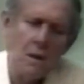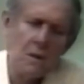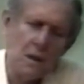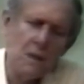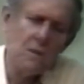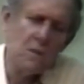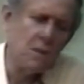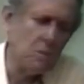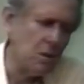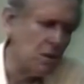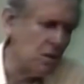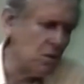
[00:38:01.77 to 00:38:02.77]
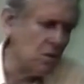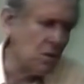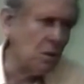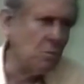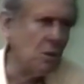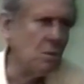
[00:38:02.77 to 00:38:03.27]
against the religious
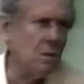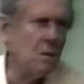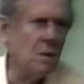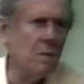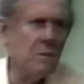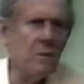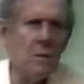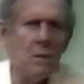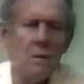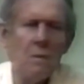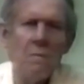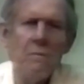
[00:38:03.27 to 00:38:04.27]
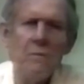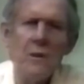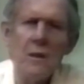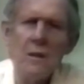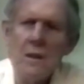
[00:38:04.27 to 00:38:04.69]
community for their